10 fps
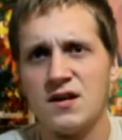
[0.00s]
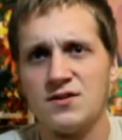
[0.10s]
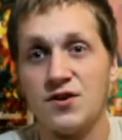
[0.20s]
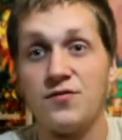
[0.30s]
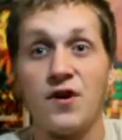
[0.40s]

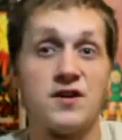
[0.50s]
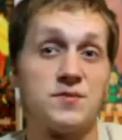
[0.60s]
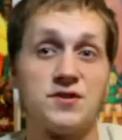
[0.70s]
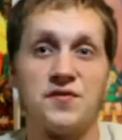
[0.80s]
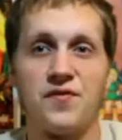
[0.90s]
so far,
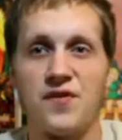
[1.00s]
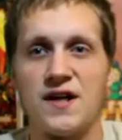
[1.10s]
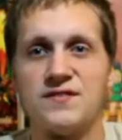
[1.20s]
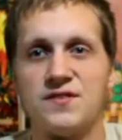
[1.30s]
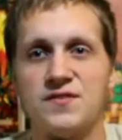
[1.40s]
especially for
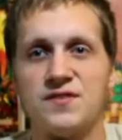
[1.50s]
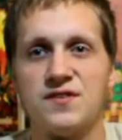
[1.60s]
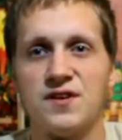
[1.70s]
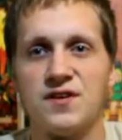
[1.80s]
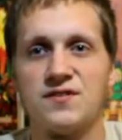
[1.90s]
fans of the
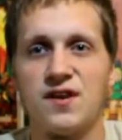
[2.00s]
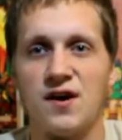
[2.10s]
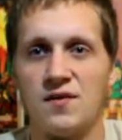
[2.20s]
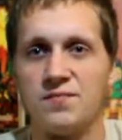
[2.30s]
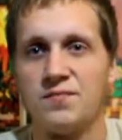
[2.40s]
series.
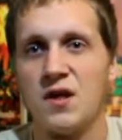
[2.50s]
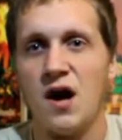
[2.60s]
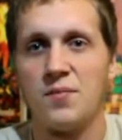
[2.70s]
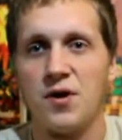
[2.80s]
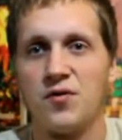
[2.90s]
I'll
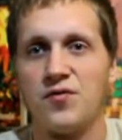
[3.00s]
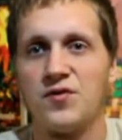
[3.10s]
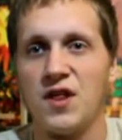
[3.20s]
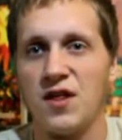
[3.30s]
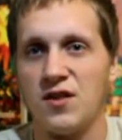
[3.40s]
probably
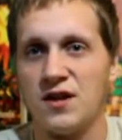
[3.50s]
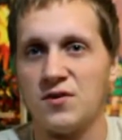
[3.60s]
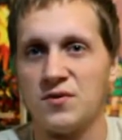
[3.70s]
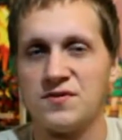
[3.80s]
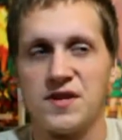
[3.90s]
review that
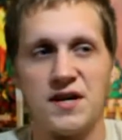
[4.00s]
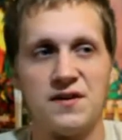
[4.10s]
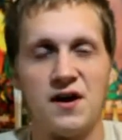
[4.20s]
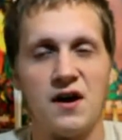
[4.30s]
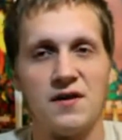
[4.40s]
later once
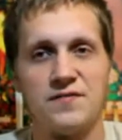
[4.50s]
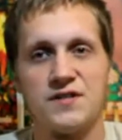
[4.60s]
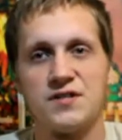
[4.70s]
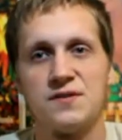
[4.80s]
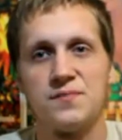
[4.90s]
I
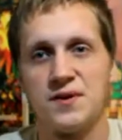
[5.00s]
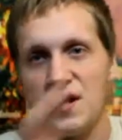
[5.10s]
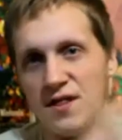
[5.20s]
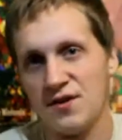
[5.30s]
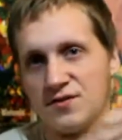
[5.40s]
finish it,
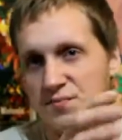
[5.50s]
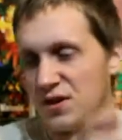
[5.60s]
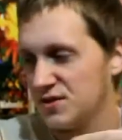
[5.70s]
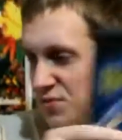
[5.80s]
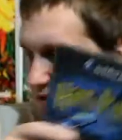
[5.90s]
but there's a
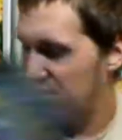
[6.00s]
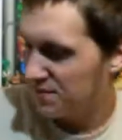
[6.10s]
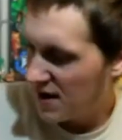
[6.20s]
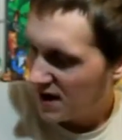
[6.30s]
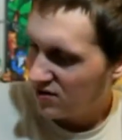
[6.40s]
+1 to the
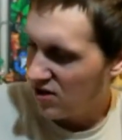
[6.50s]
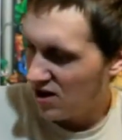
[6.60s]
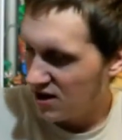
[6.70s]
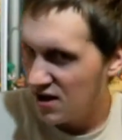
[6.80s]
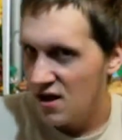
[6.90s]

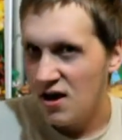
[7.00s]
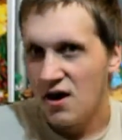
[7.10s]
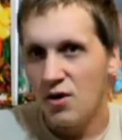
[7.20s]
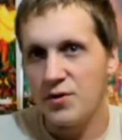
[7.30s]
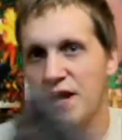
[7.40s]
backlog.
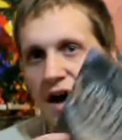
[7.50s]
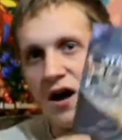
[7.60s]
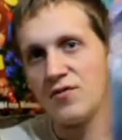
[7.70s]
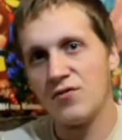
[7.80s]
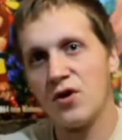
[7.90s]
We
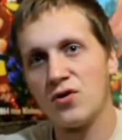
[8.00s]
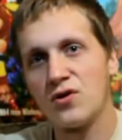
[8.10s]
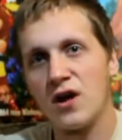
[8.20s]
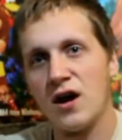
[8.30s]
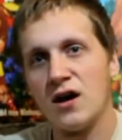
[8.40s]
got Rogue